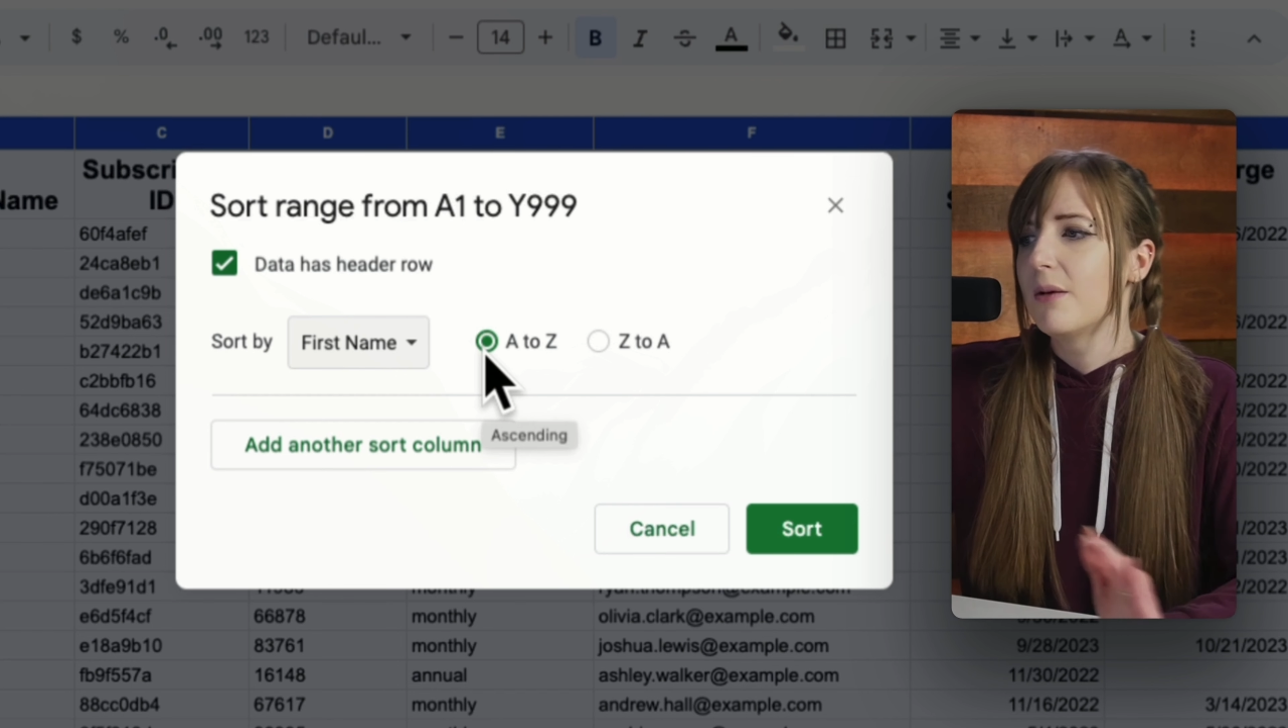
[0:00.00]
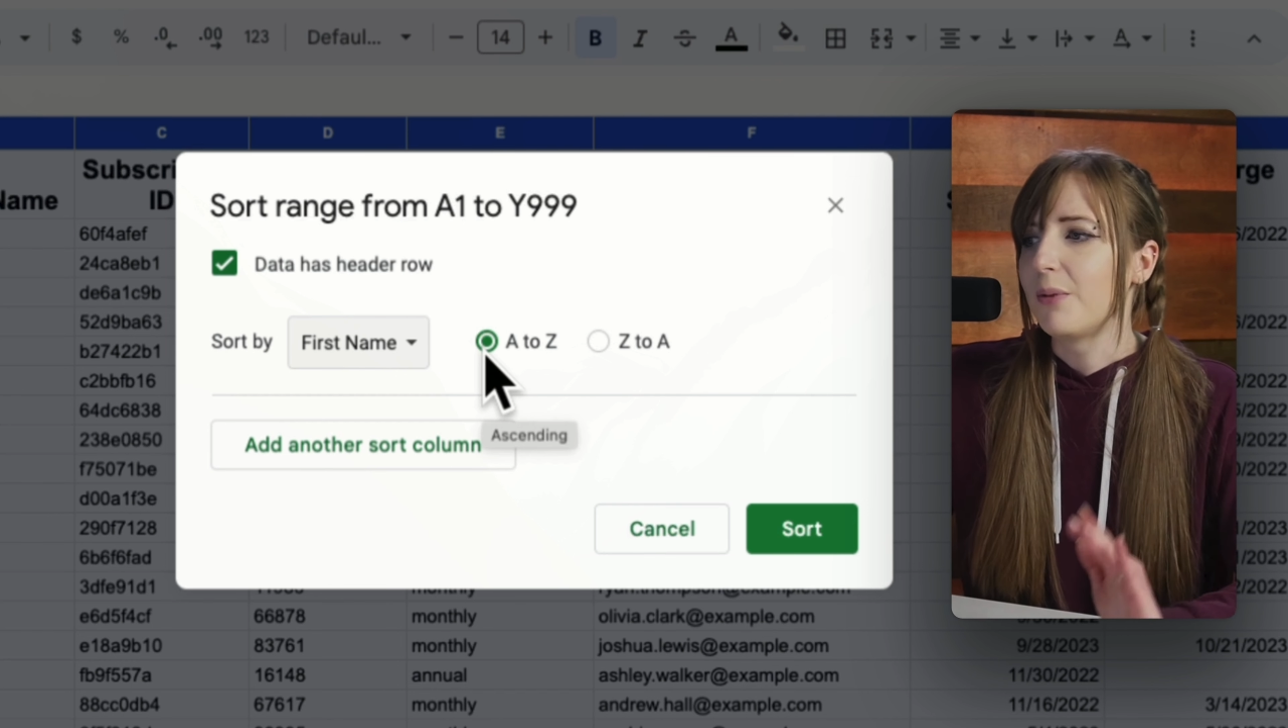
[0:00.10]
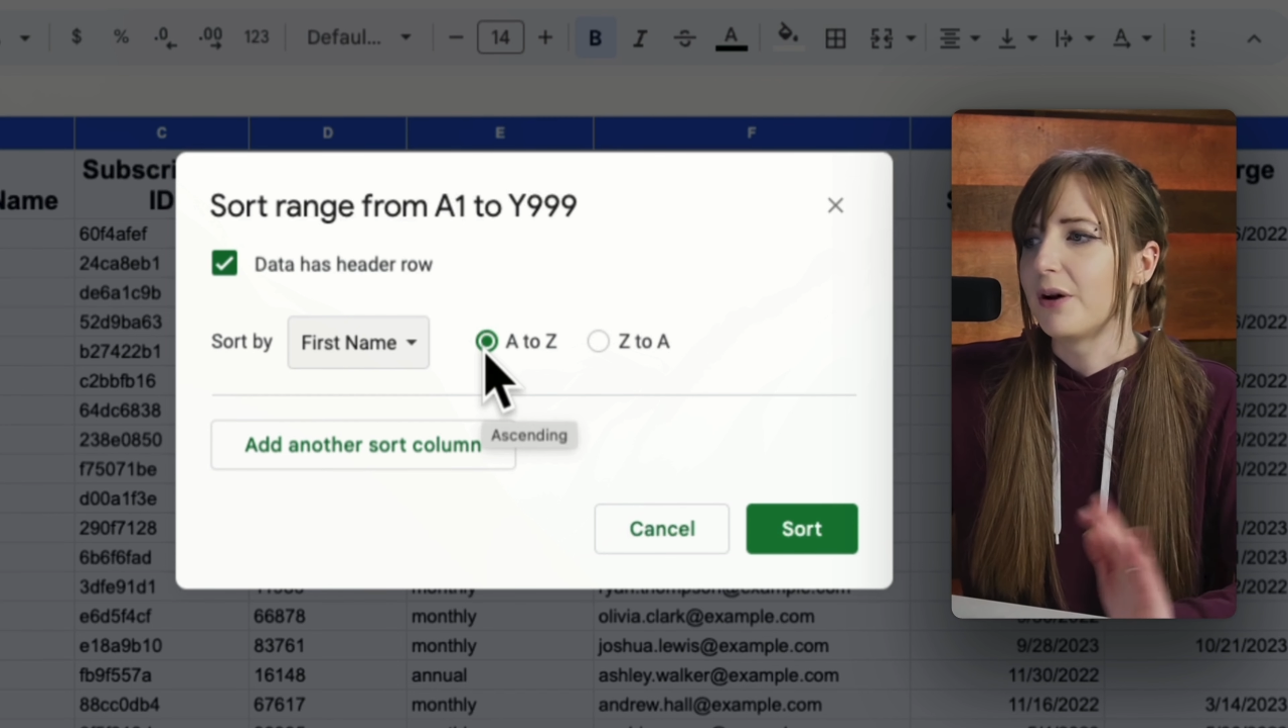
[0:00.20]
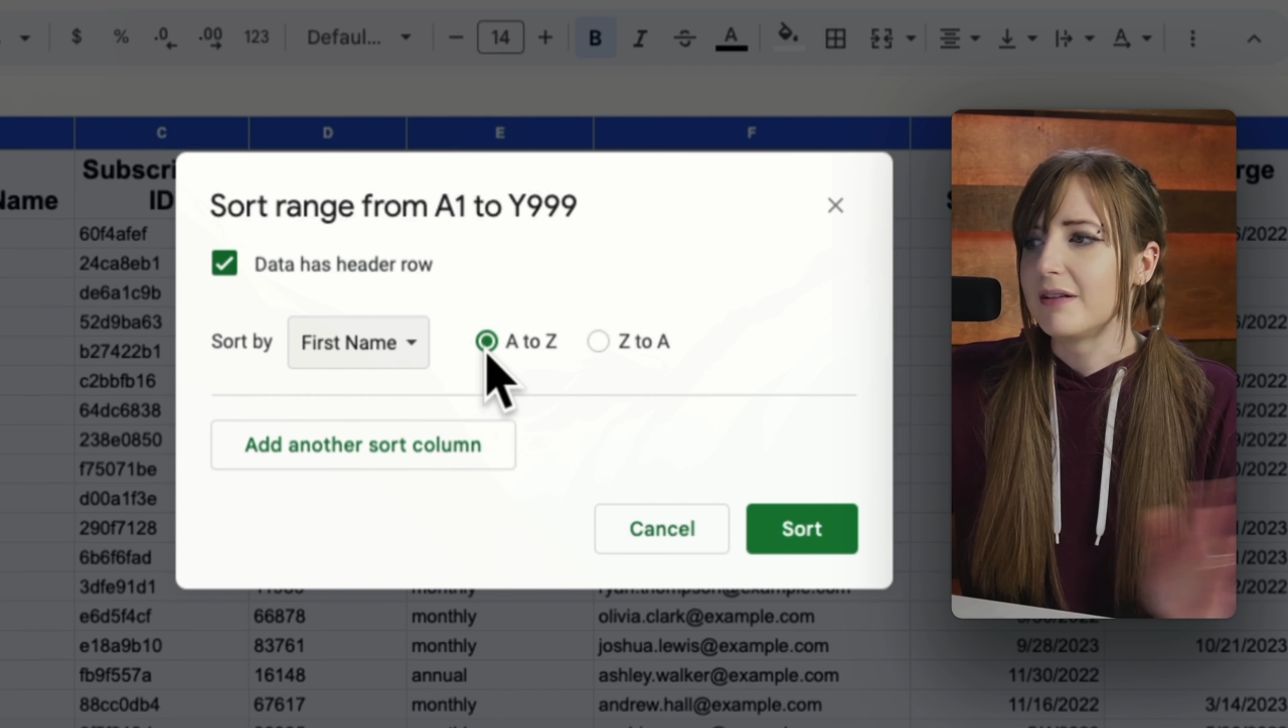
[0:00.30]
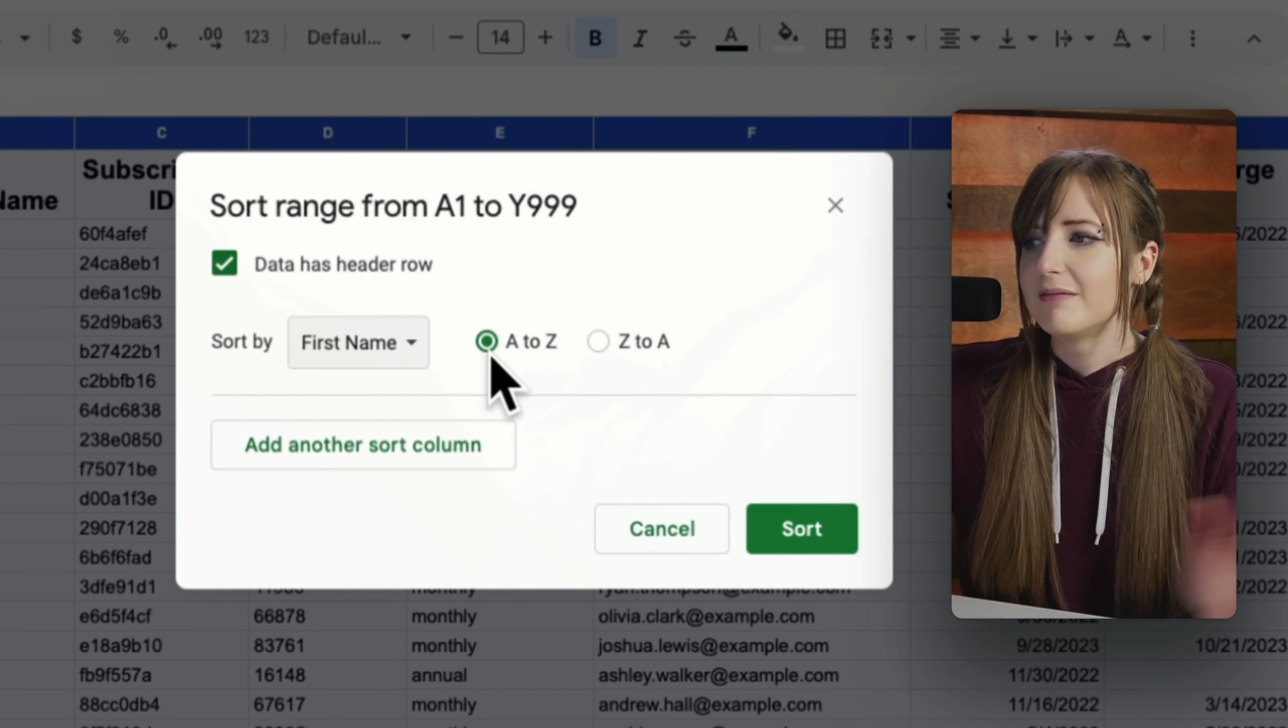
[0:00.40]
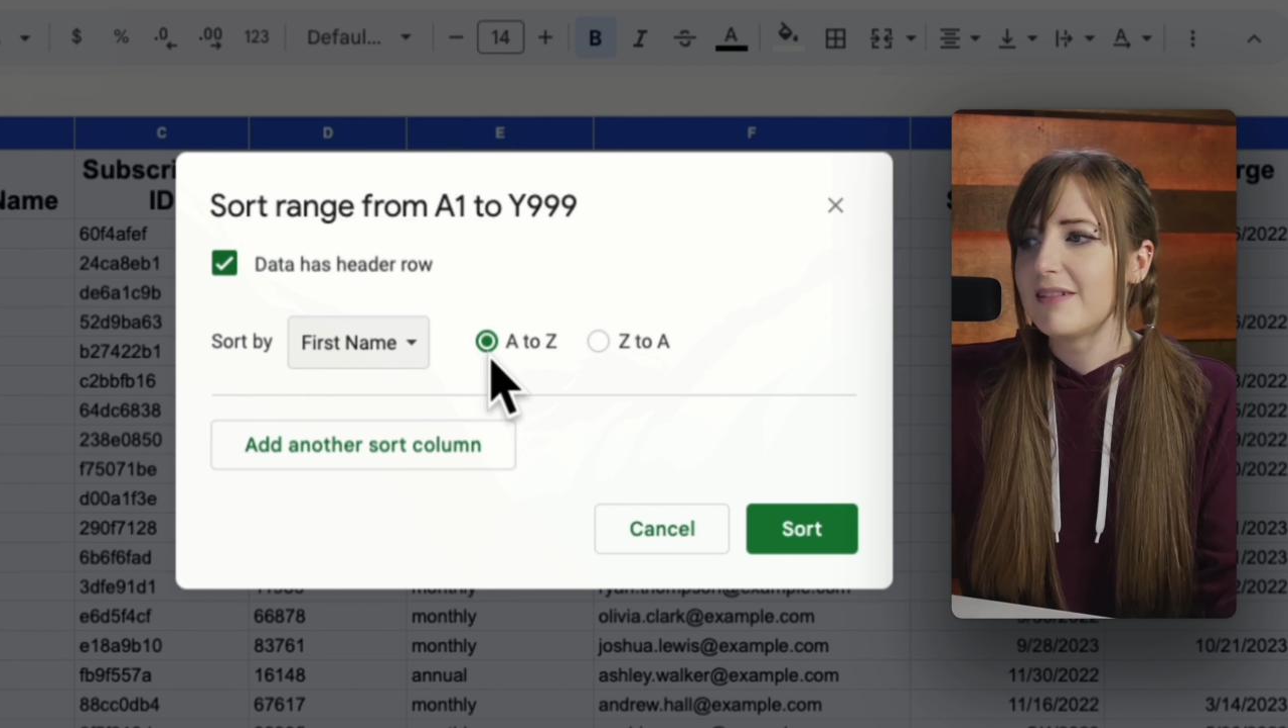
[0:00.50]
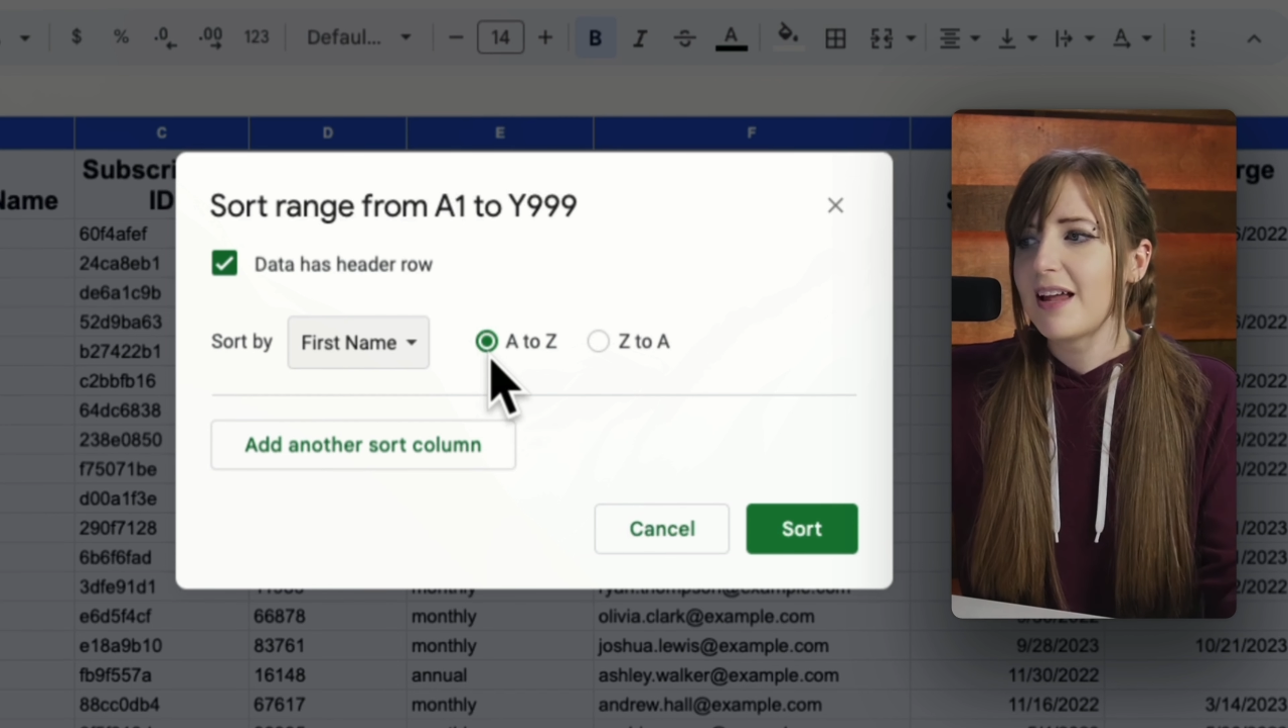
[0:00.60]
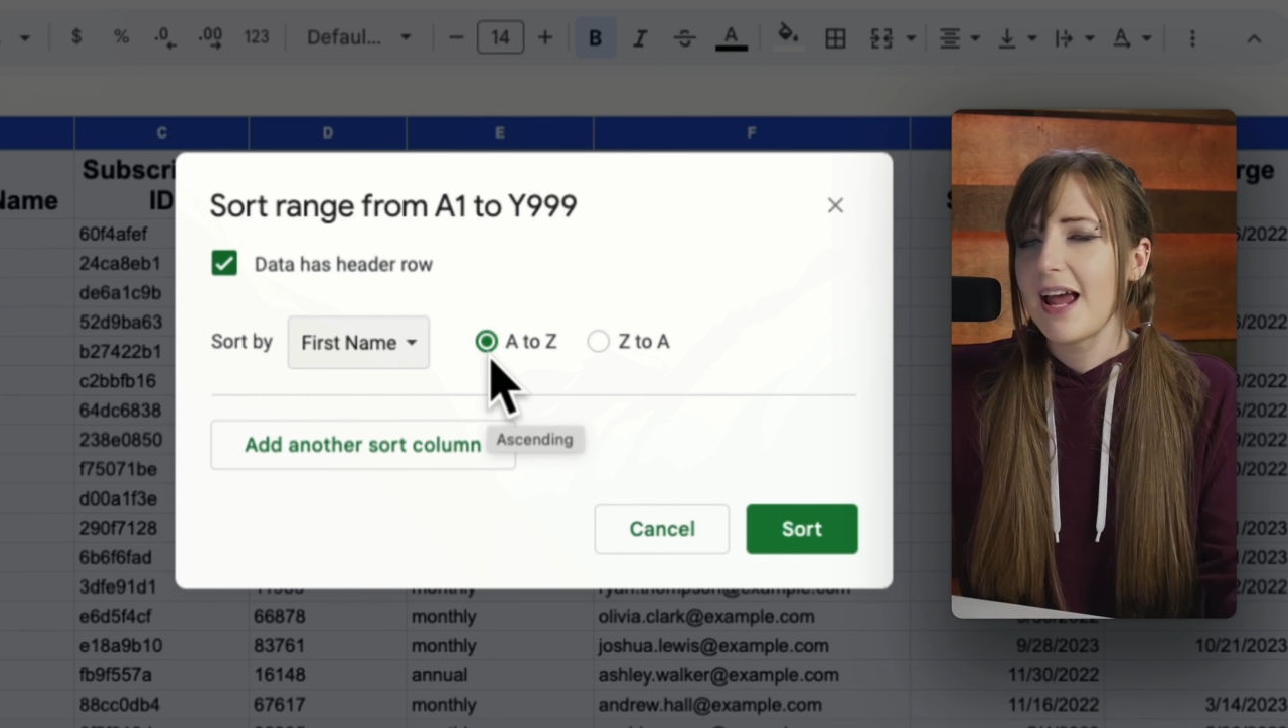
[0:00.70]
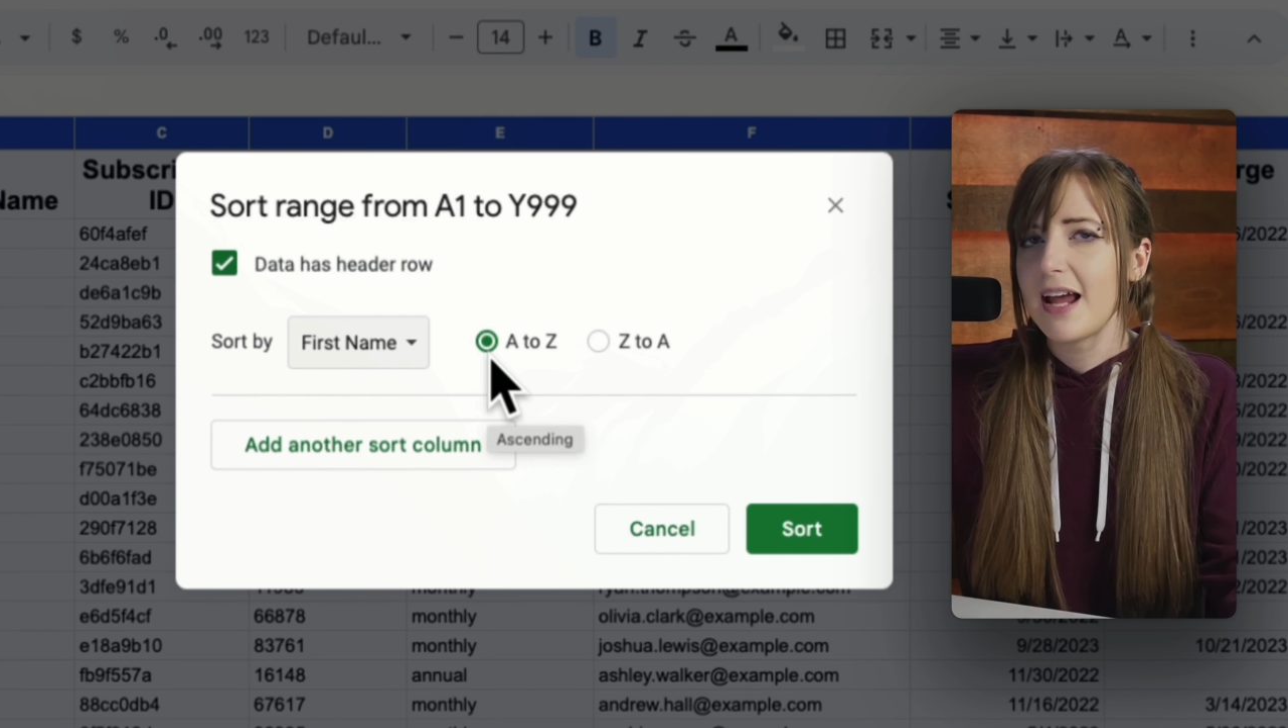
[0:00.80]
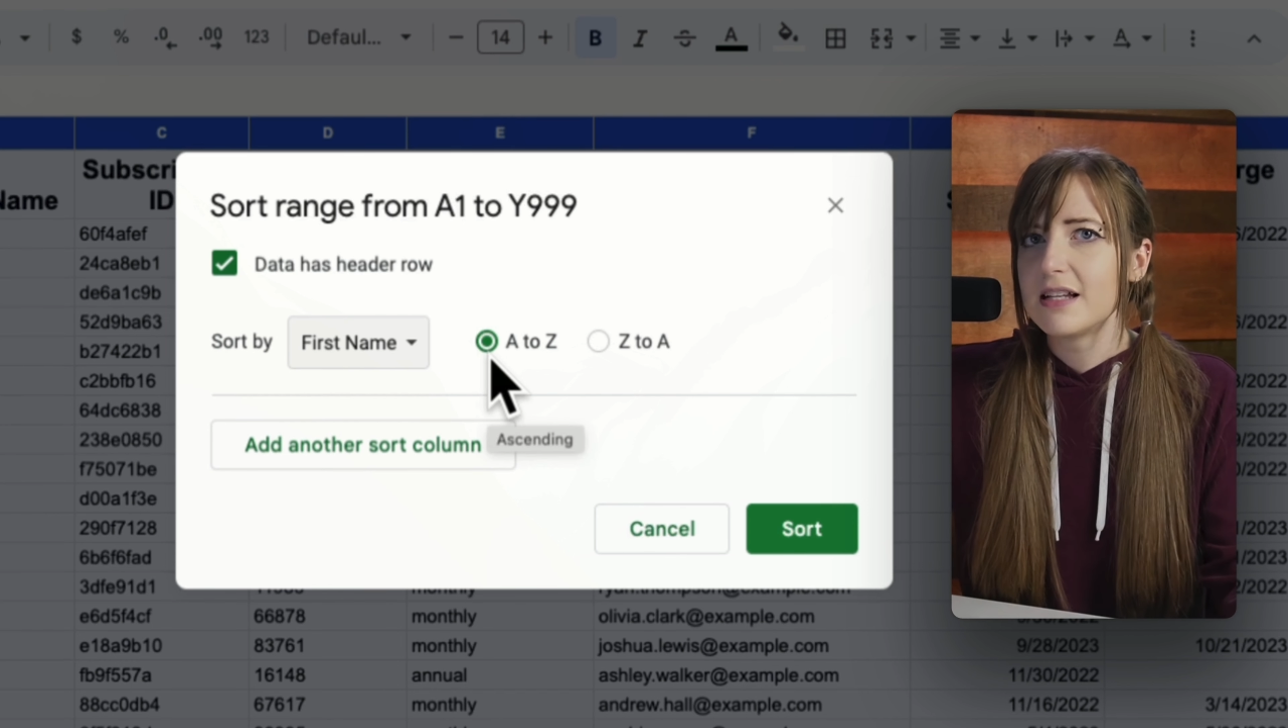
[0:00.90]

but A